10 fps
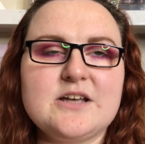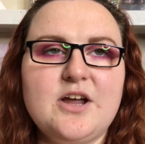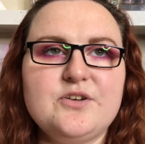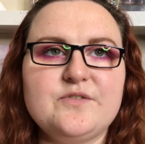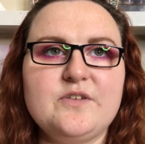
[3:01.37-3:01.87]

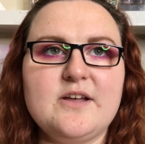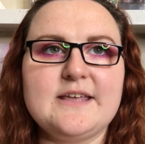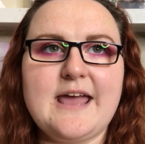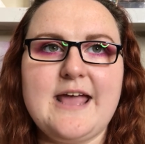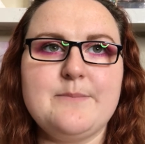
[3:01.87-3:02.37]
kind of
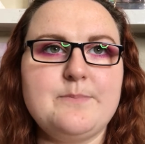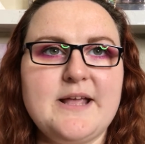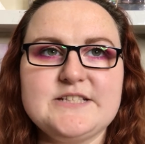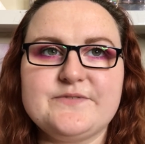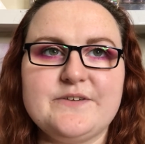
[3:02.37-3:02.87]
like a
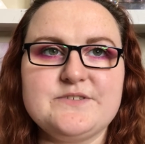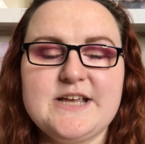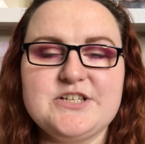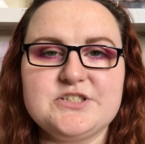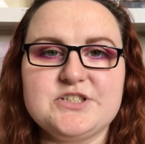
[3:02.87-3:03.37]
base
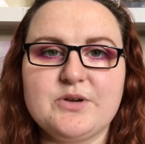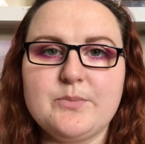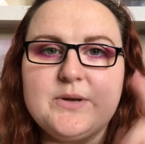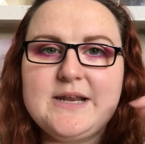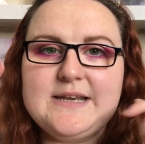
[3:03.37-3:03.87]
foundation. So I'm
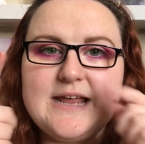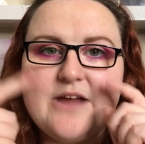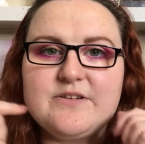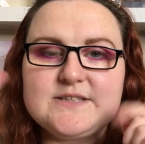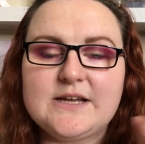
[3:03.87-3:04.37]
going to put it in the
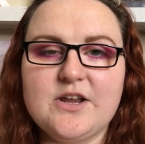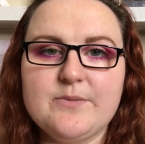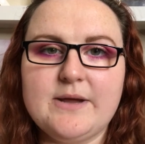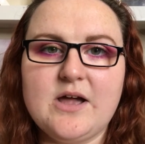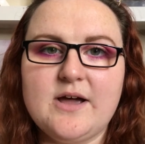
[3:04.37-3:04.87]
areas like
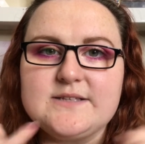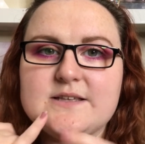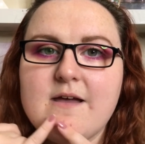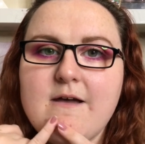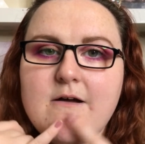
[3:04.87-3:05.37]
under my
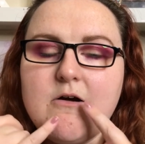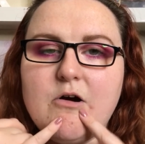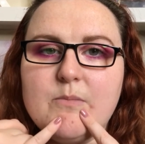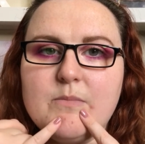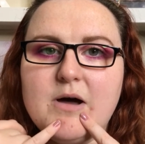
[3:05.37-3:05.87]
eyes,
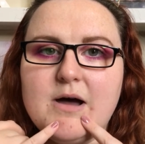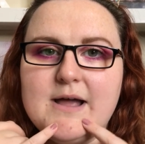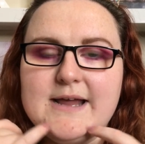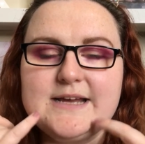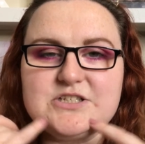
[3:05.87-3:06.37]
on
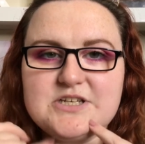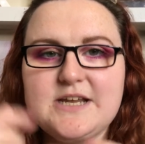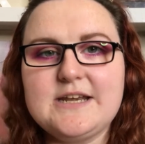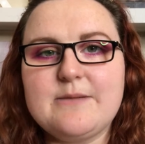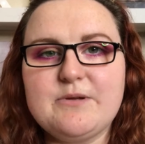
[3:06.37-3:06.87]
my
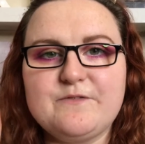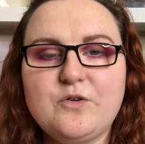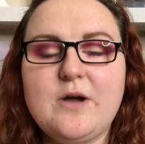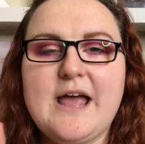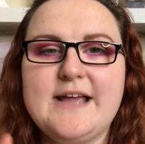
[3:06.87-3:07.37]
chin and my
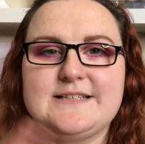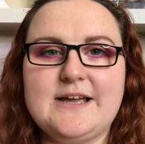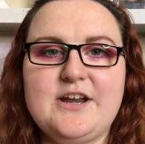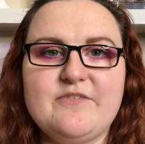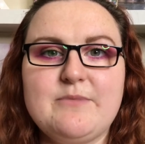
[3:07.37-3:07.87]
forehead
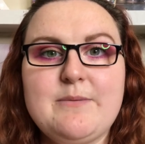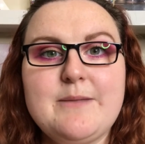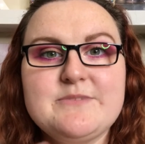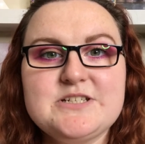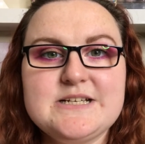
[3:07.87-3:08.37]
and over my
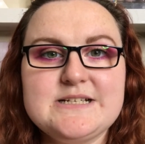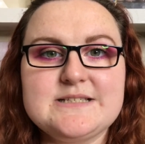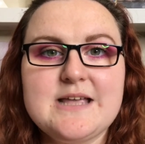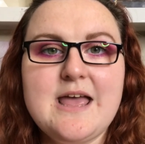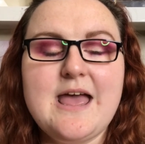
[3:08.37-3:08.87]

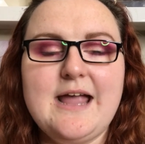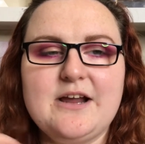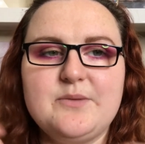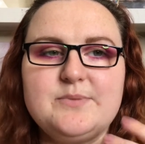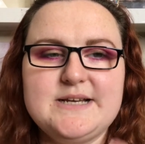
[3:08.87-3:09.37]
blemishes,
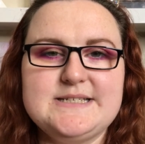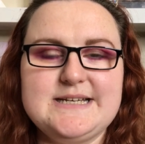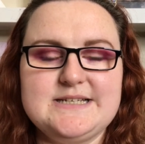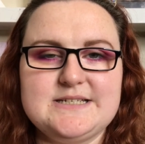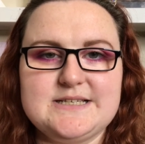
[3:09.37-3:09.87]
and kind of blend
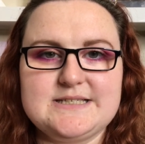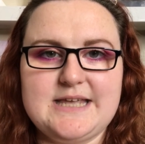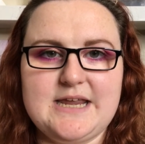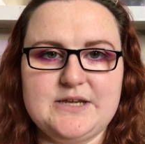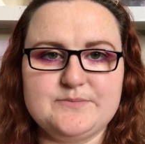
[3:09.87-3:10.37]
it into the
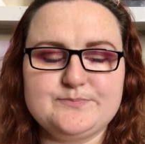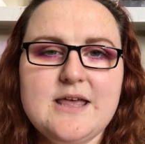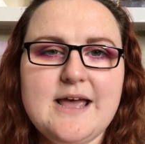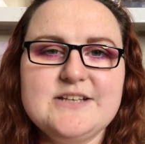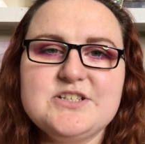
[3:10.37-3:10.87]
skin.
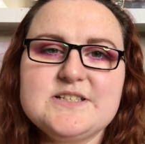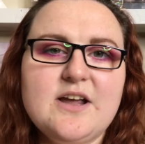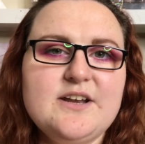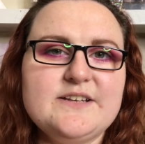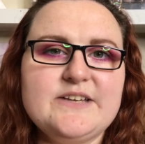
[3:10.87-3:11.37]
And just
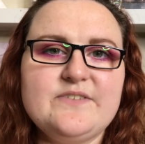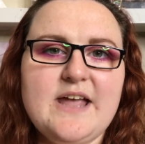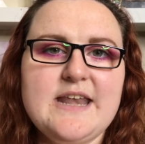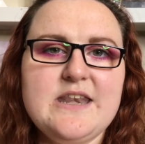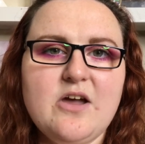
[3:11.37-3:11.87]
kind of give
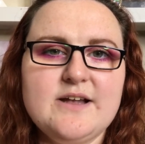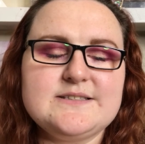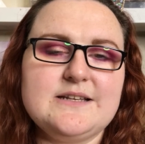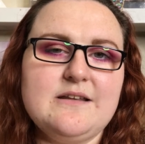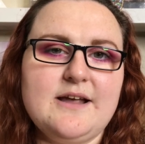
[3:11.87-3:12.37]
it a
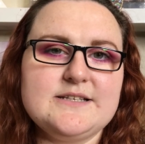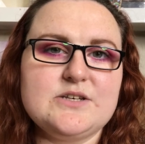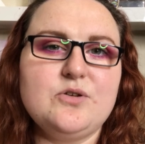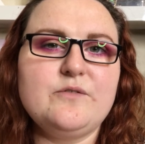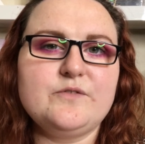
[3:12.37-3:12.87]
nice light,
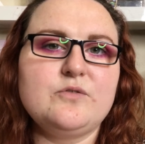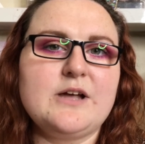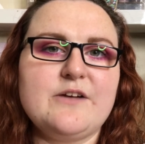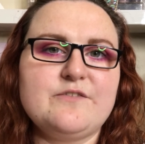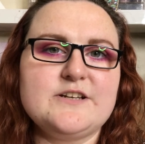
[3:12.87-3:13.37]
not full
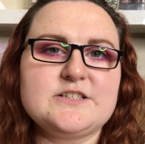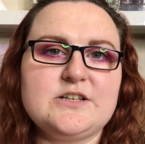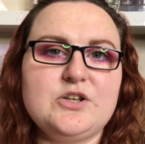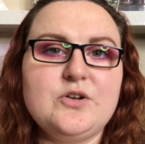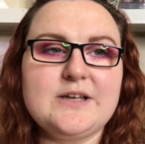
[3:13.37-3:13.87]
coverage
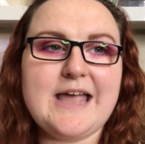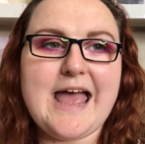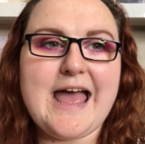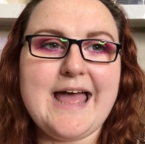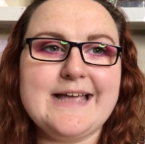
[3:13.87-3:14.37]
look,
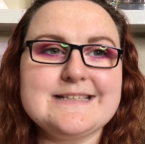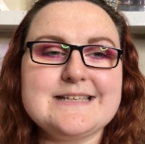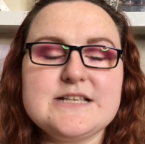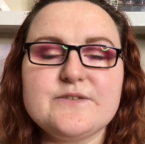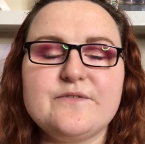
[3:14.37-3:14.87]
as
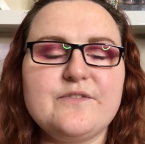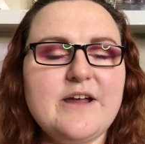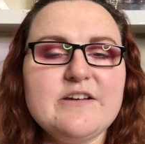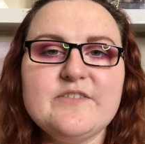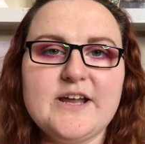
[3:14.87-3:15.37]
it's
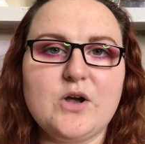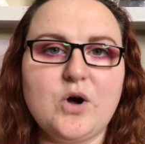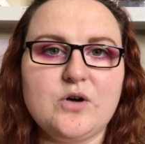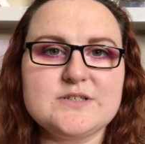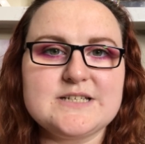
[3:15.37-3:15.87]
very, very
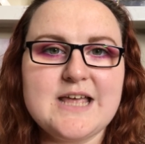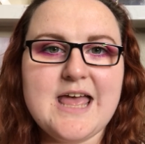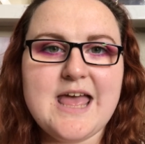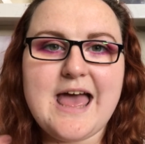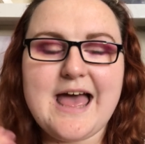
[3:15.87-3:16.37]
hot
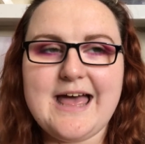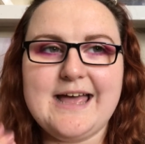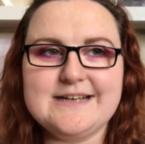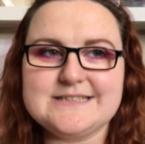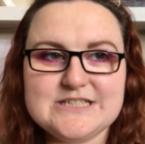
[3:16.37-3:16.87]

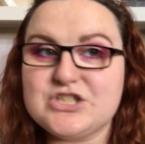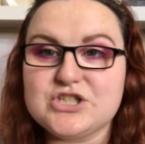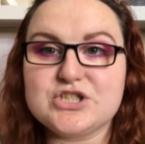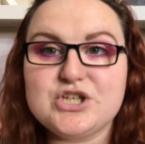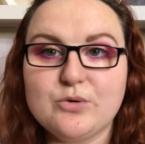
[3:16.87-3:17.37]
and it's
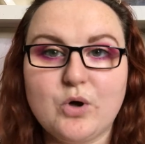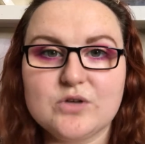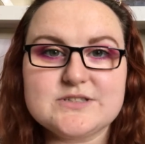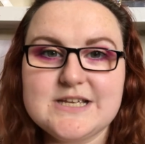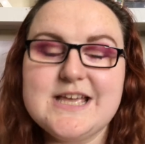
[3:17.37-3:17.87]
just too
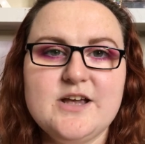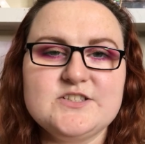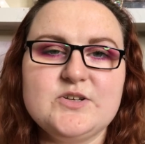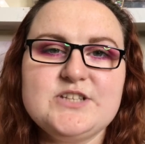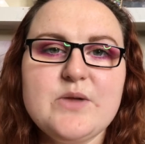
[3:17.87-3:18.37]
hot.
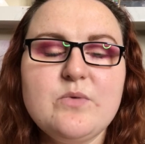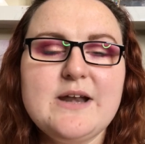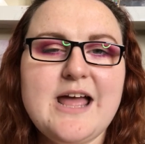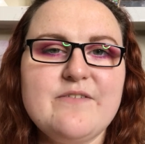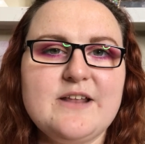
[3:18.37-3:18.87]
So I don't
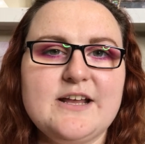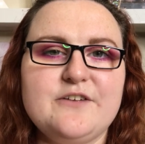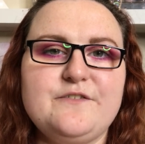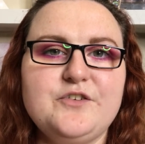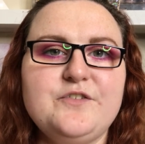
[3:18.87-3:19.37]
want to have
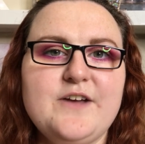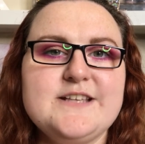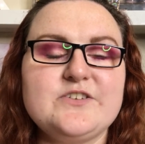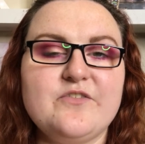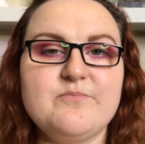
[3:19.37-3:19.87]
like a full
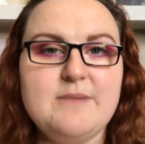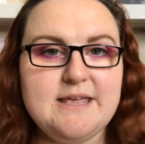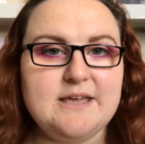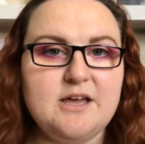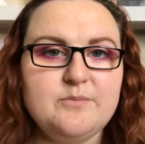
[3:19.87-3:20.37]
face of
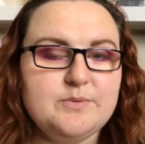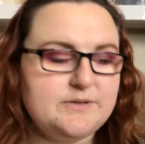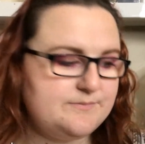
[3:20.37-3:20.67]
makeup.